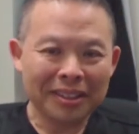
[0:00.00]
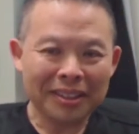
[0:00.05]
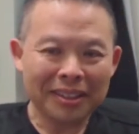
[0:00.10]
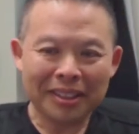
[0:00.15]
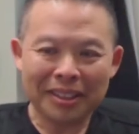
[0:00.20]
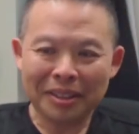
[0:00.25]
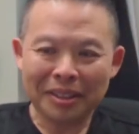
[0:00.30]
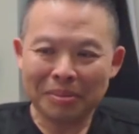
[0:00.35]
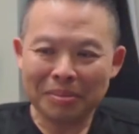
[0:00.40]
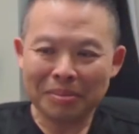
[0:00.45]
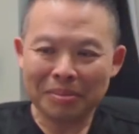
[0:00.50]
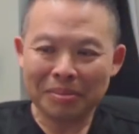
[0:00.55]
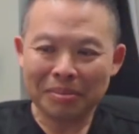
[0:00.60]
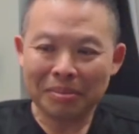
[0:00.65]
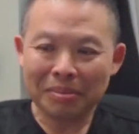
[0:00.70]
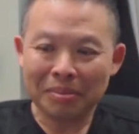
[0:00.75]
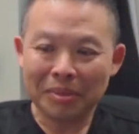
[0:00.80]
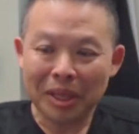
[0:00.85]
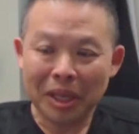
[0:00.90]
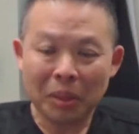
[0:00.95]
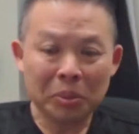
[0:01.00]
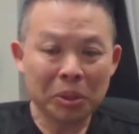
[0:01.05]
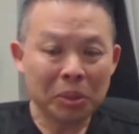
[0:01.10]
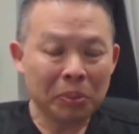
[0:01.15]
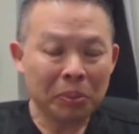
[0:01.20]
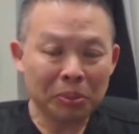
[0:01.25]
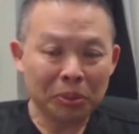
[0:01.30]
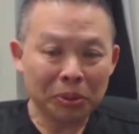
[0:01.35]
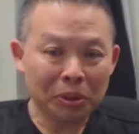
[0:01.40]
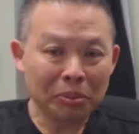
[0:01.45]
um, helps
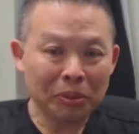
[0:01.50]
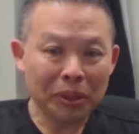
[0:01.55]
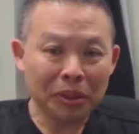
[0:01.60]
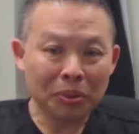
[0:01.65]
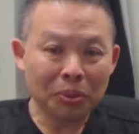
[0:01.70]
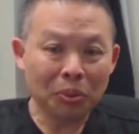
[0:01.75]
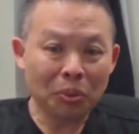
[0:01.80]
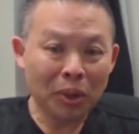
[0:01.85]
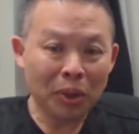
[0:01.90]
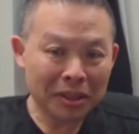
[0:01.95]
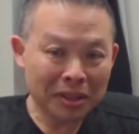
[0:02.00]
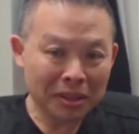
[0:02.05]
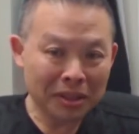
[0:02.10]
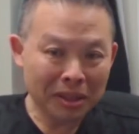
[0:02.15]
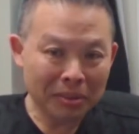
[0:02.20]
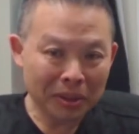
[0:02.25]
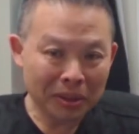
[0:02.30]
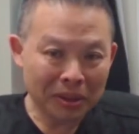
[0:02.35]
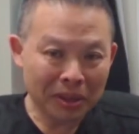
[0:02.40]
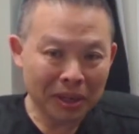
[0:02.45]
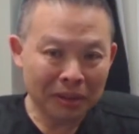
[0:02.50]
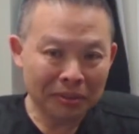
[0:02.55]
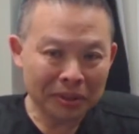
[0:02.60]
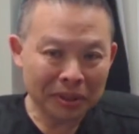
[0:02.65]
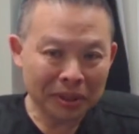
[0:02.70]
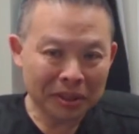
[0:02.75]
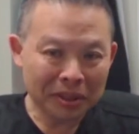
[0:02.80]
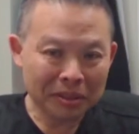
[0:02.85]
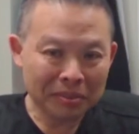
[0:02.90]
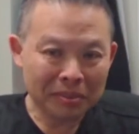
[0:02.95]
people no matter what the
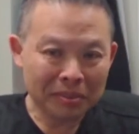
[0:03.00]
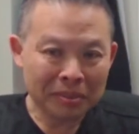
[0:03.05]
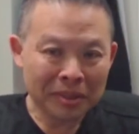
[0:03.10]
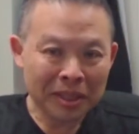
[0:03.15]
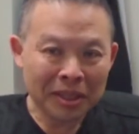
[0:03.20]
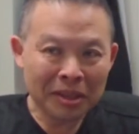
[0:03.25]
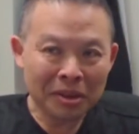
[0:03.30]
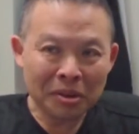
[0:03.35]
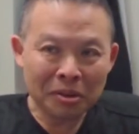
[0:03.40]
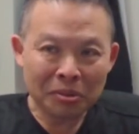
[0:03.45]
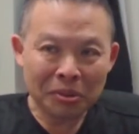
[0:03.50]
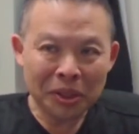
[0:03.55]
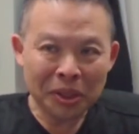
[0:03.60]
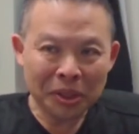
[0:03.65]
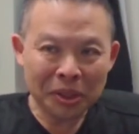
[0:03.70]
demographic. We